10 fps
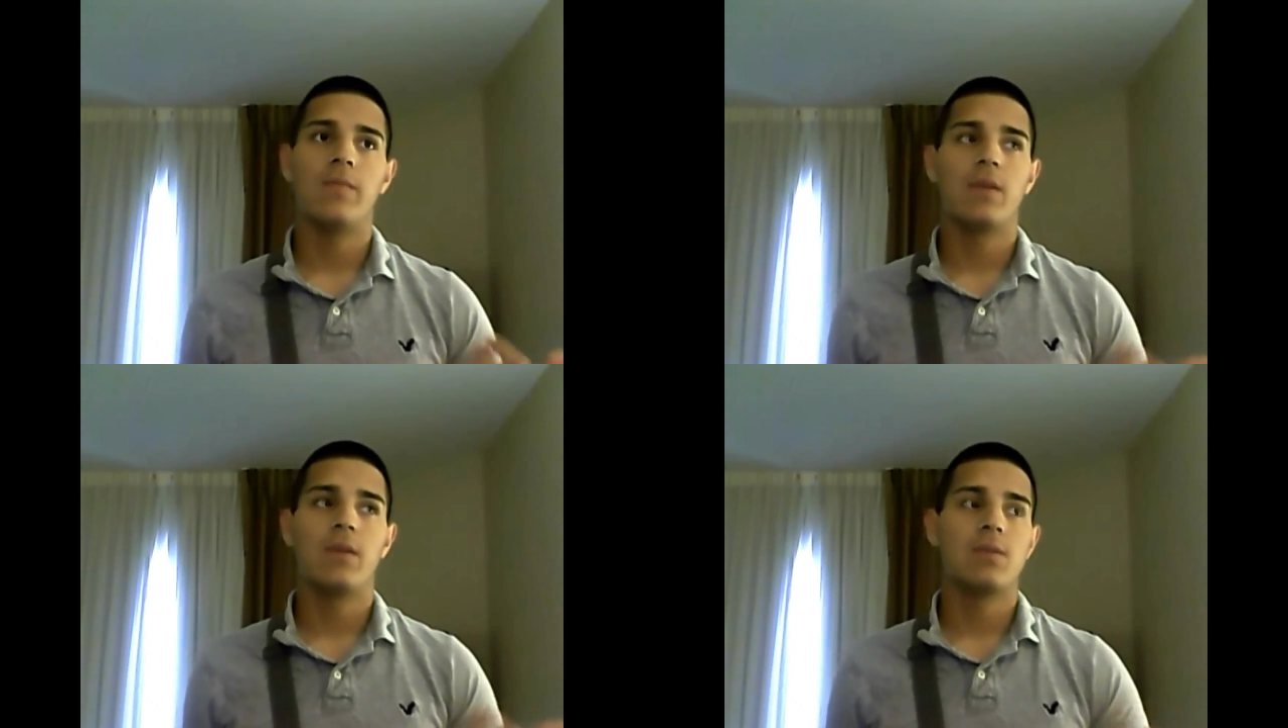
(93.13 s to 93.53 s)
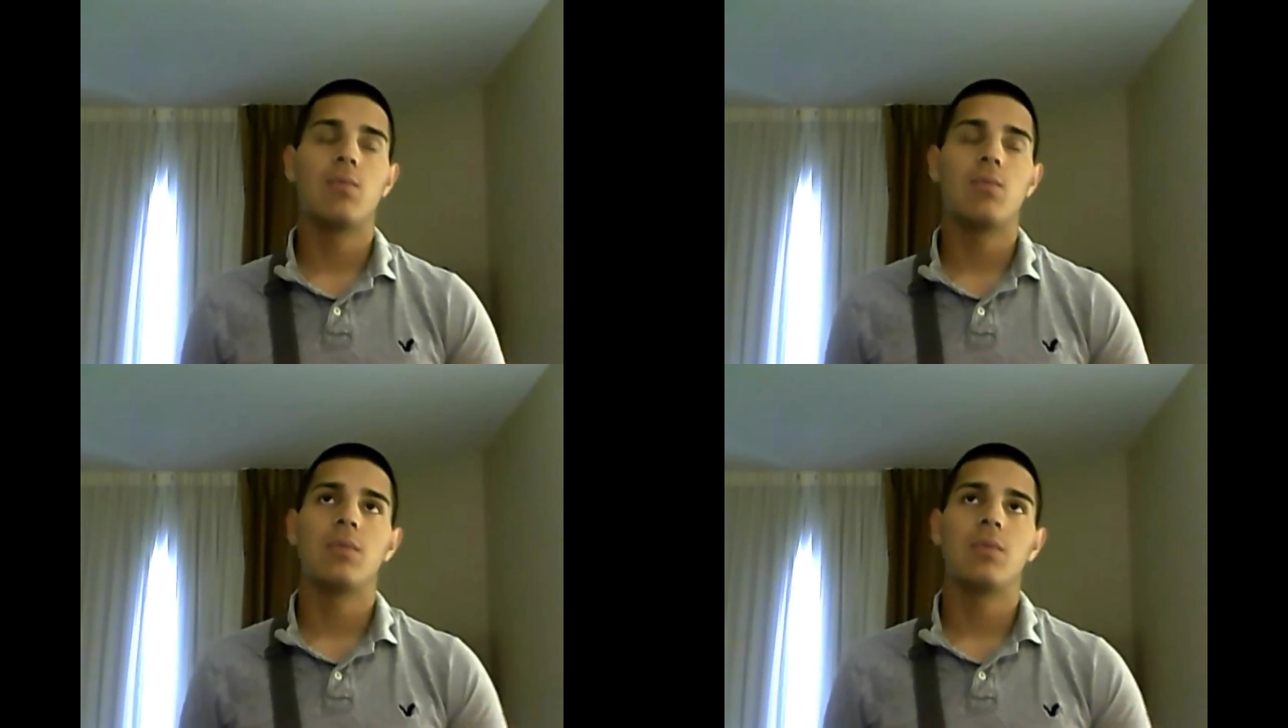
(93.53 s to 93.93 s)
every time I
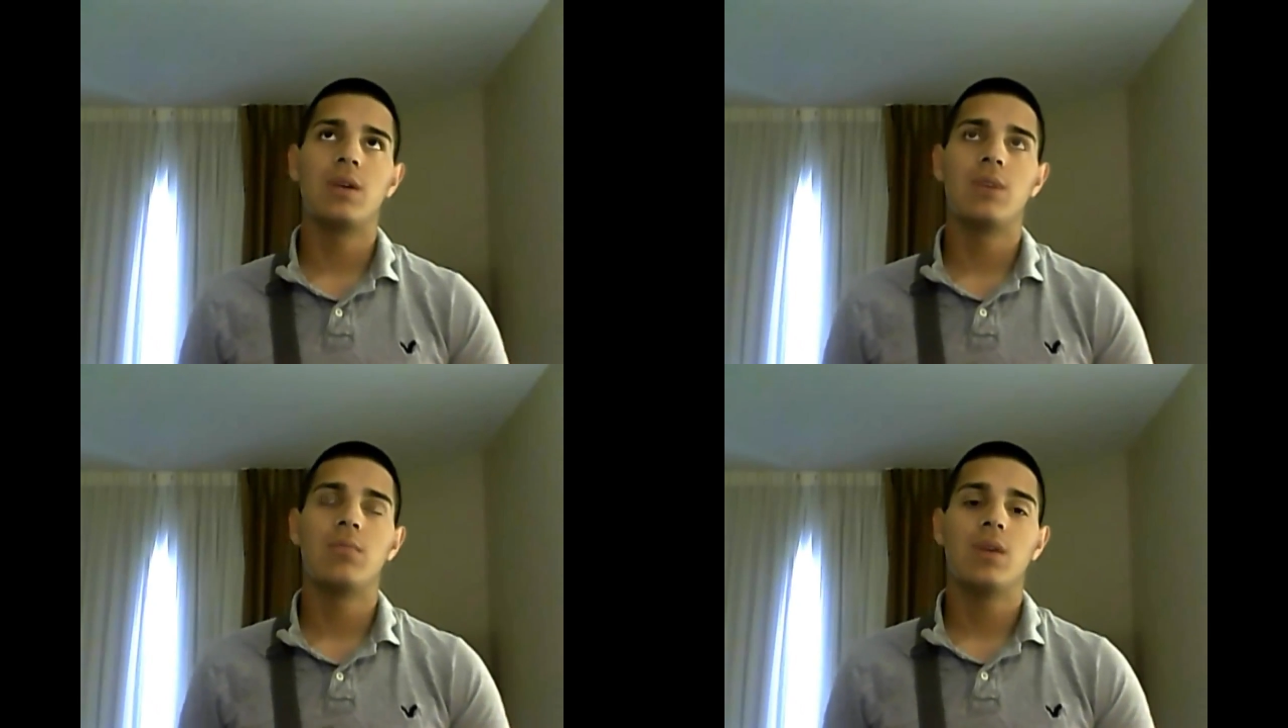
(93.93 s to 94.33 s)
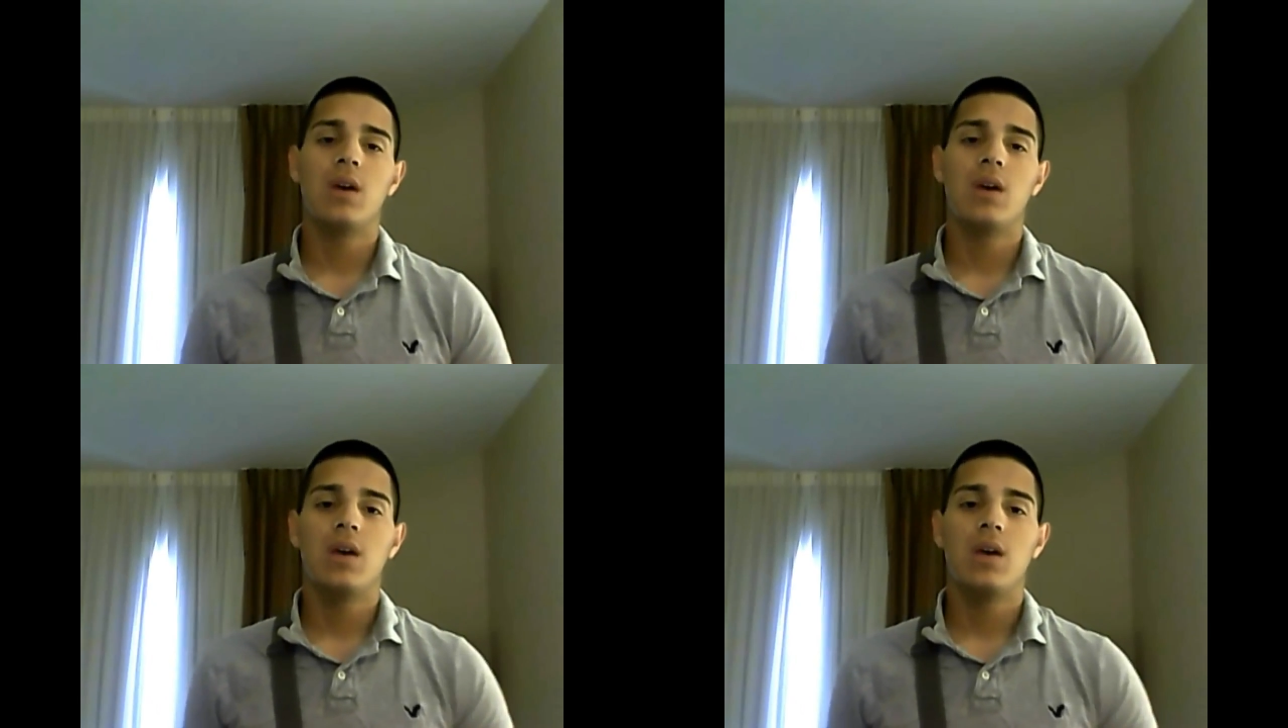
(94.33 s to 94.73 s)
went with them,
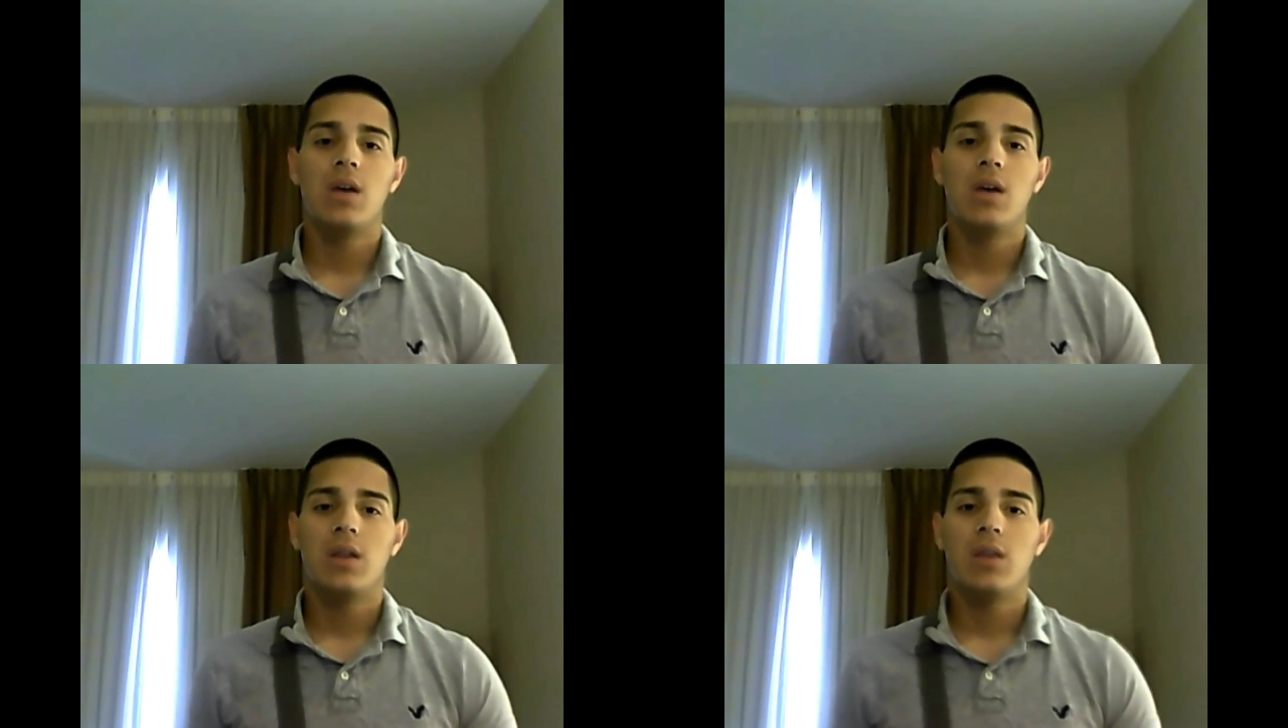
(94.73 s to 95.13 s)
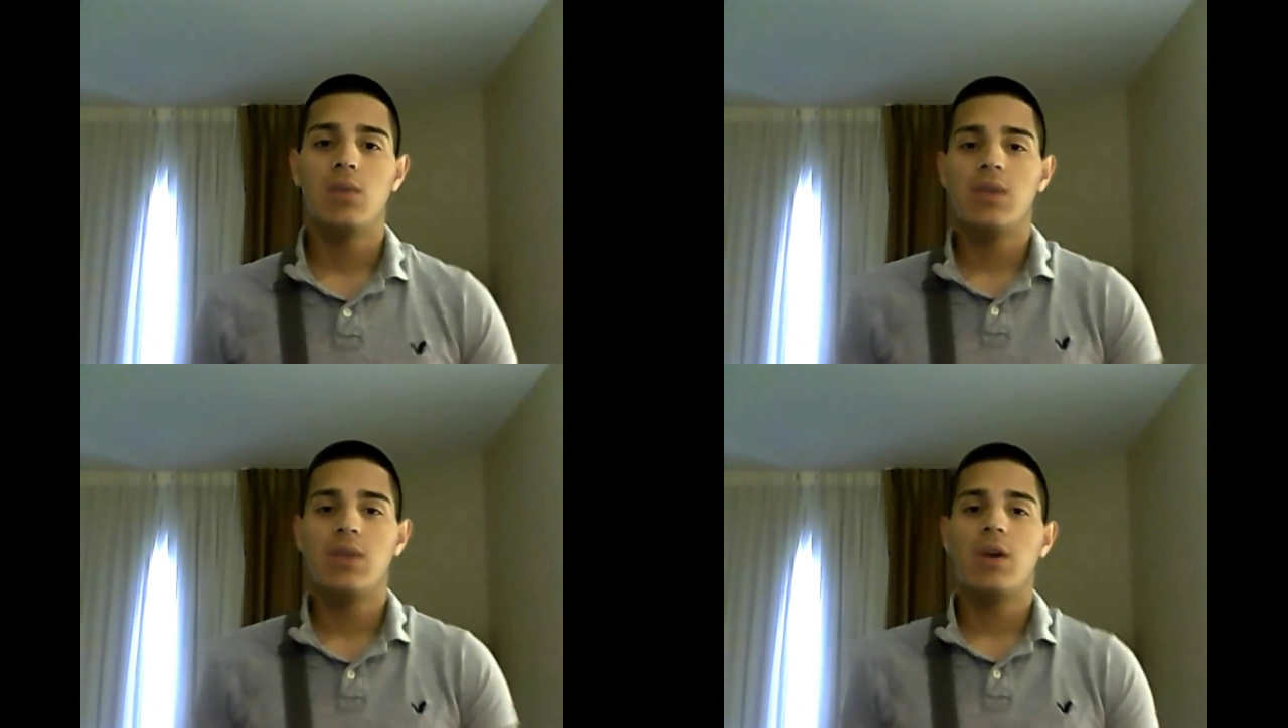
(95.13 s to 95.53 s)
they would
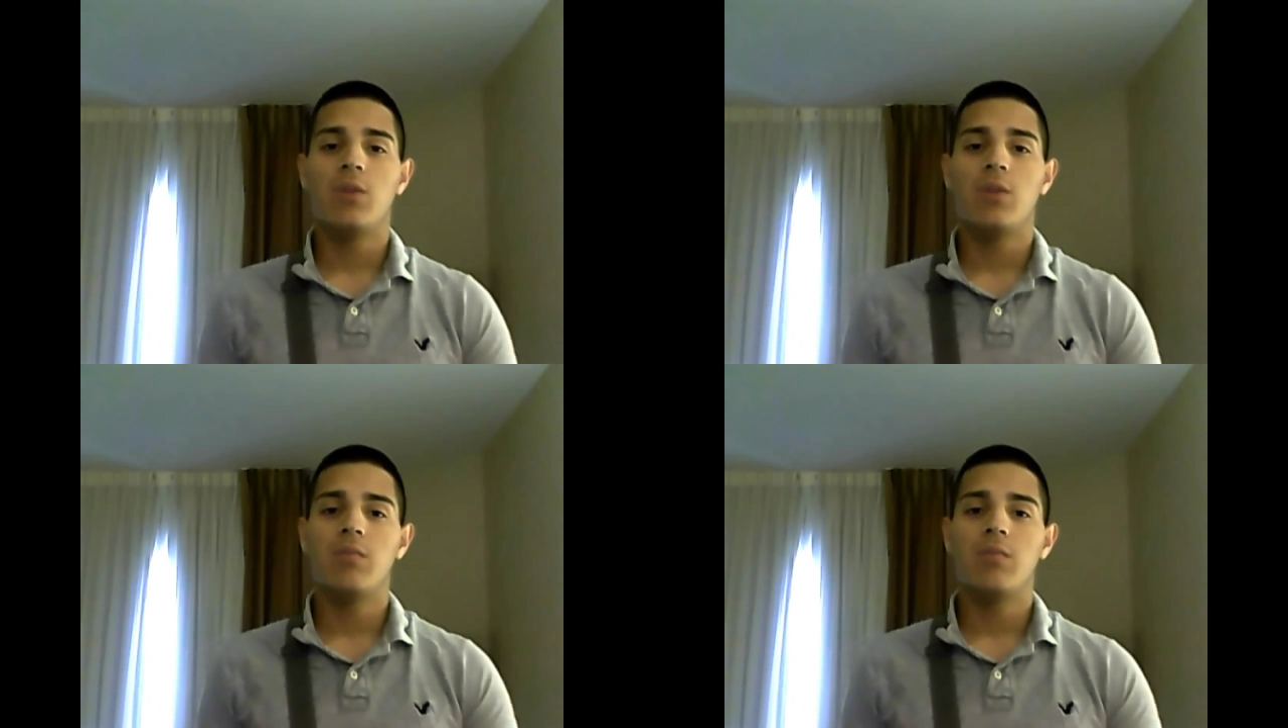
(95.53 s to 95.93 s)
never help